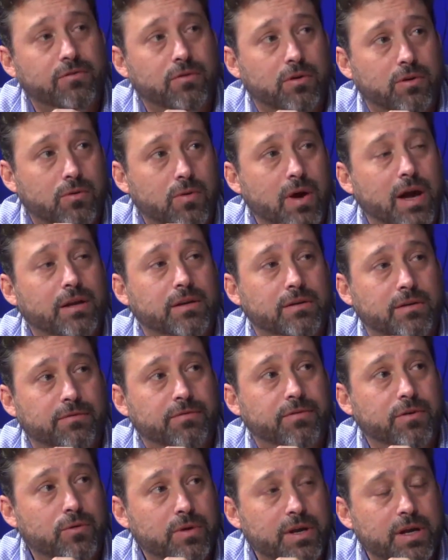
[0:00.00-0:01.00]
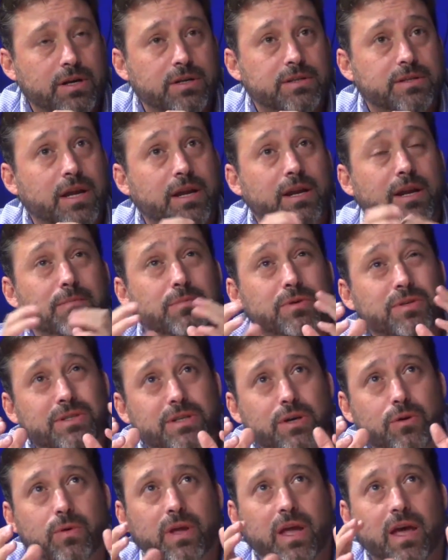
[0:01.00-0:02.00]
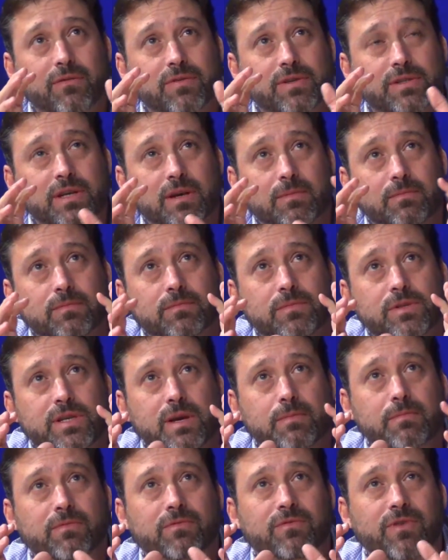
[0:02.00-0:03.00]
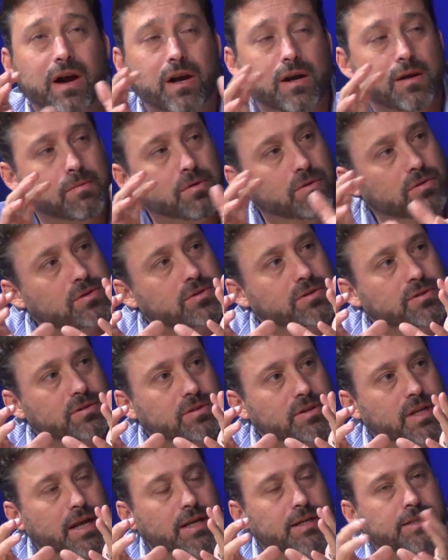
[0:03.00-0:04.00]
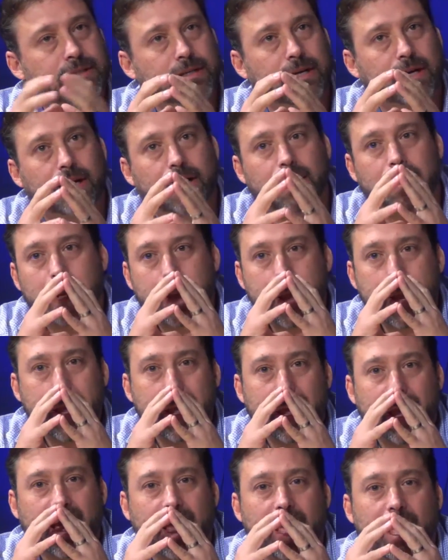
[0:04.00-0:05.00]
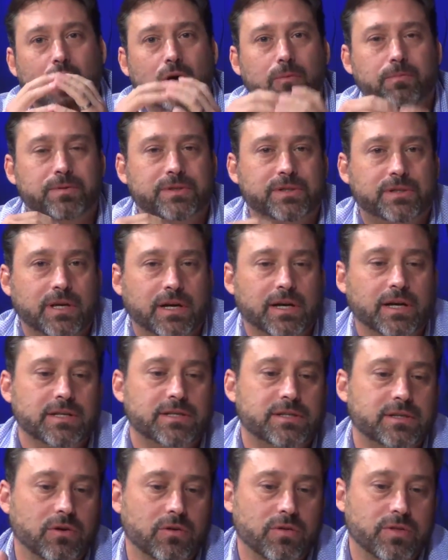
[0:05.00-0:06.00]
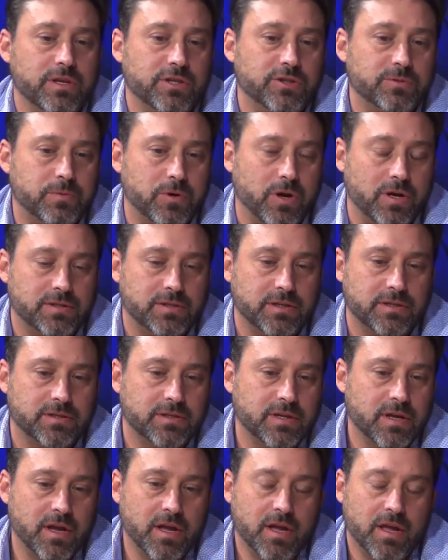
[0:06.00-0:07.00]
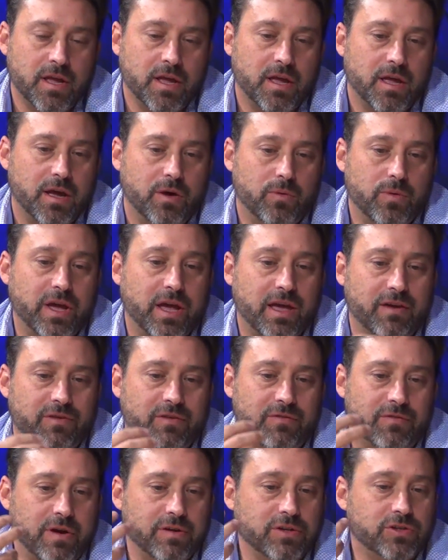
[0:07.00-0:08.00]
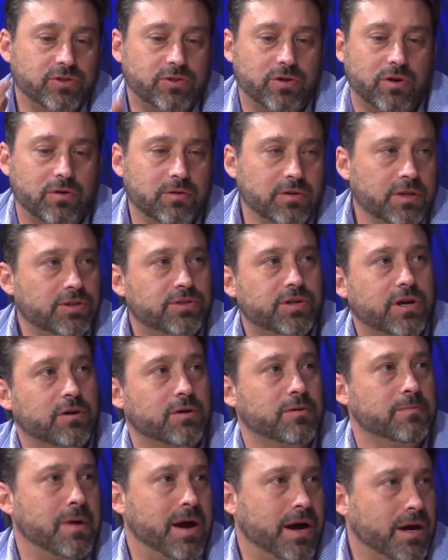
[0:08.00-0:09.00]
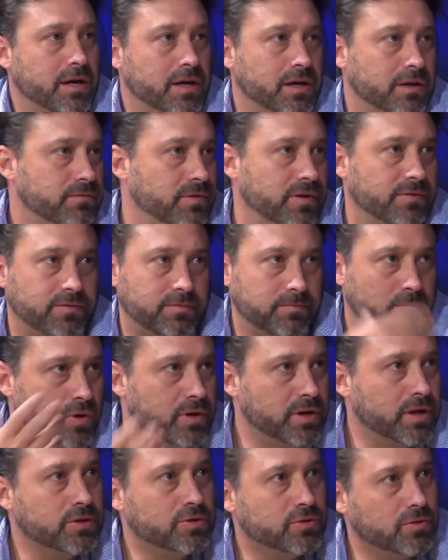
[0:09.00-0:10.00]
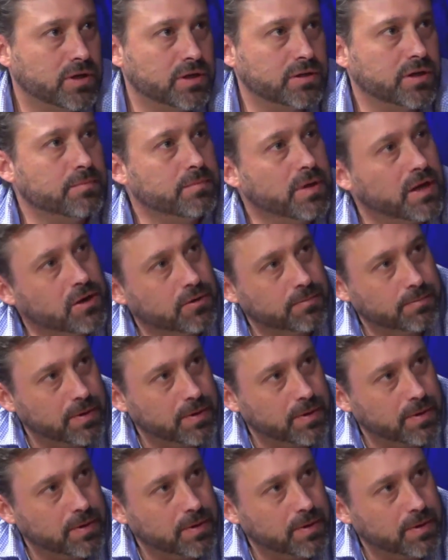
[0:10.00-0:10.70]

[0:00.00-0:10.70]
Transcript: for quite a few years. And in Brazil, we have some, some variables that uh, helps us on this process. We have a very strong internal market with more than 200 million